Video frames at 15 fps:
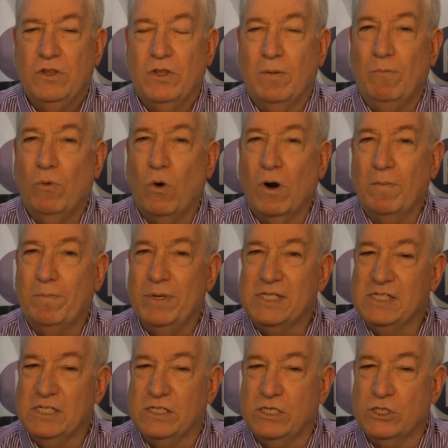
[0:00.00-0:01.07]
The more
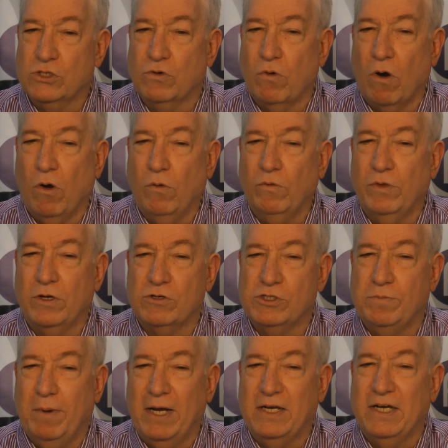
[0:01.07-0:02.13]
businesses grow their
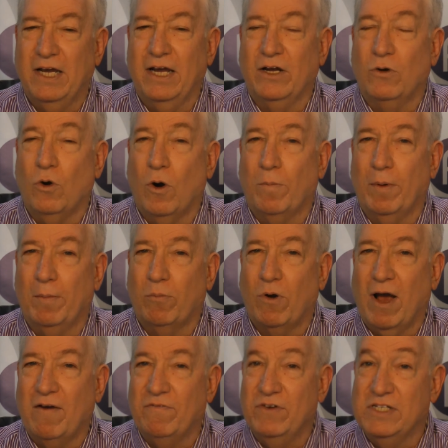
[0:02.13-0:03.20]
spending and corporate
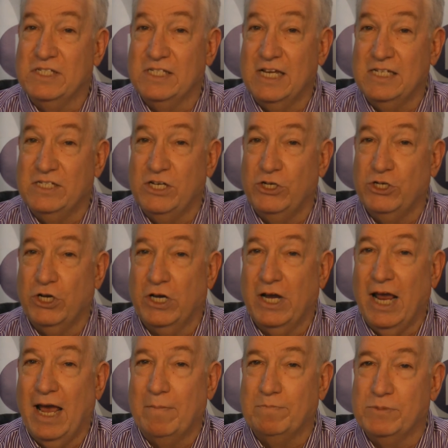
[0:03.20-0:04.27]
profits, says
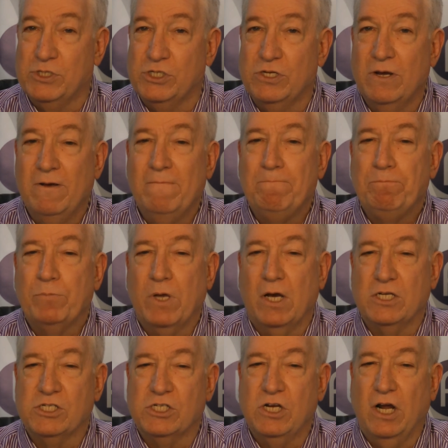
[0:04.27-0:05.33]
DigitGap's
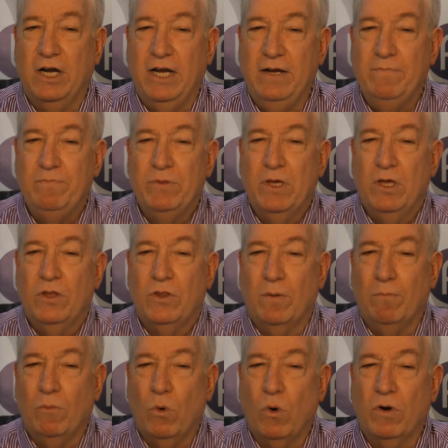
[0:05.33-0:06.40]
study,
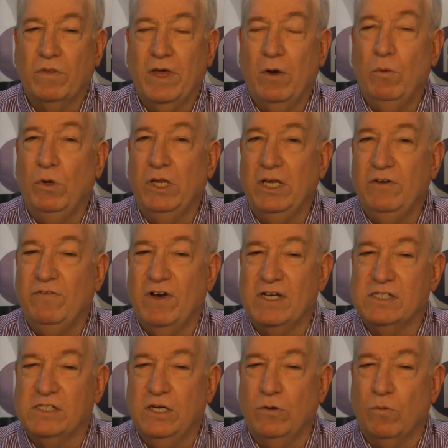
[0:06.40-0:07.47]
the more they will
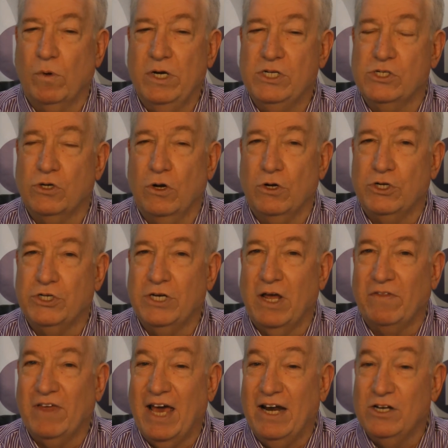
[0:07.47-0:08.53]
invest in research.
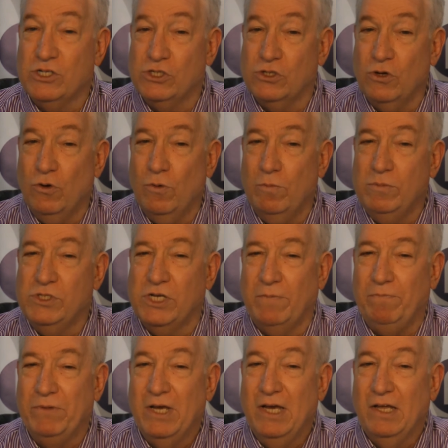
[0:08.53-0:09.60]
Now that assumes,
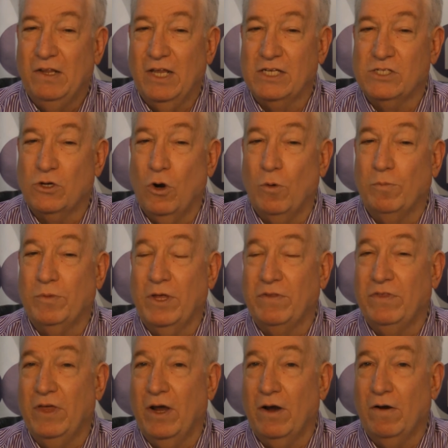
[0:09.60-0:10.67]
and let's hope
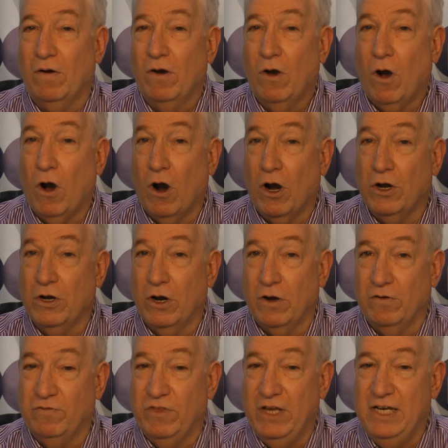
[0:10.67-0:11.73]
that there are
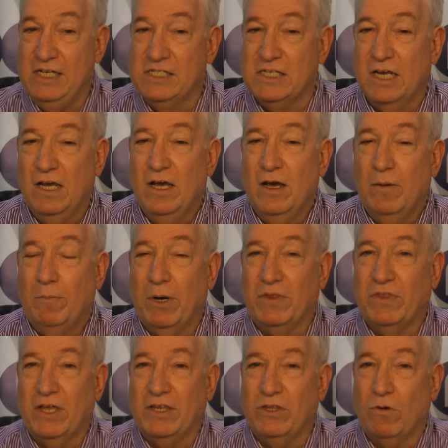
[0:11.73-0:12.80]
none of these,
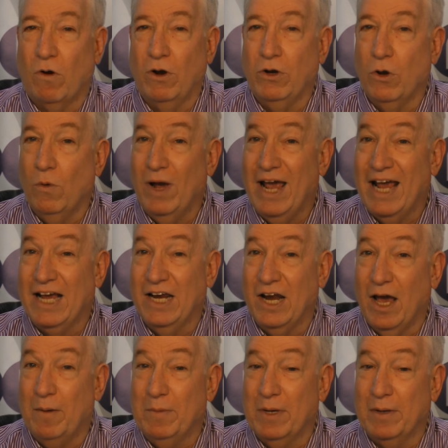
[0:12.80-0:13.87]
but that there are no
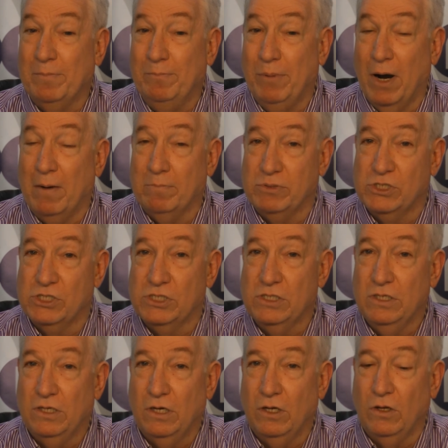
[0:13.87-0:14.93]
economic
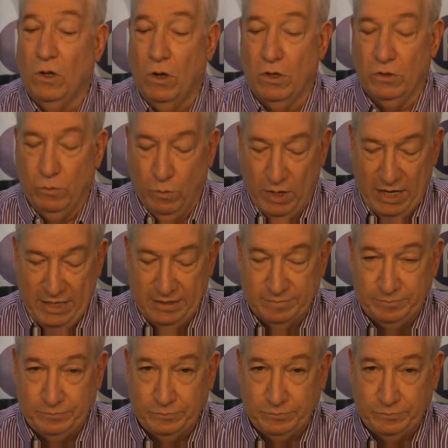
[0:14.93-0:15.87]
bumps along the way.